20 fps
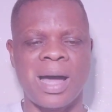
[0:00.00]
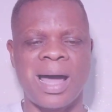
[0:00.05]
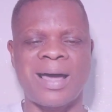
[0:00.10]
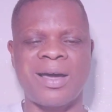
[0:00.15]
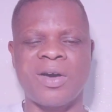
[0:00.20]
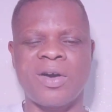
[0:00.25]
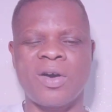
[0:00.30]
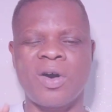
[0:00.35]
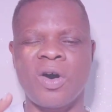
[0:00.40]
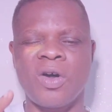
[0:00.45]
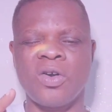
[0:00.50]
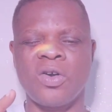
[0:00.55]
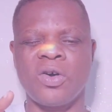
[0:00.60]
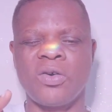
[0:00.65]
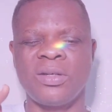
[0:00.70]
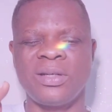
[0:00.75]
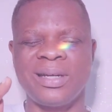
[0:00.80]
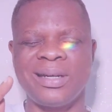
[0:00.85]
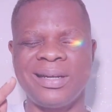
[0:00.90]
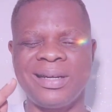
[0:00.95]
I call
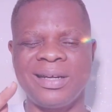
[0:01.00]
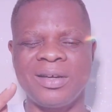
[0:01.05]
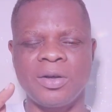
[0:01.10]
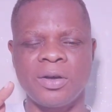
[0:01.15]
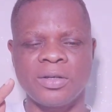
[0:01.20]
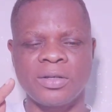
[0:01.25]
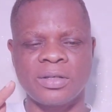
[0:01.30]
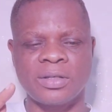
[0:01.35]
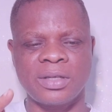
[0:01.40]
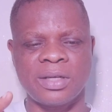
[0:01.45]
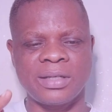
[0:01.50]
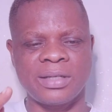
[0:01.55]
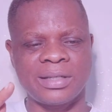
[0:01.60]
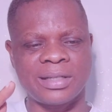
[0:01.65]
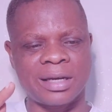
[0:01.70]
on the Lagos State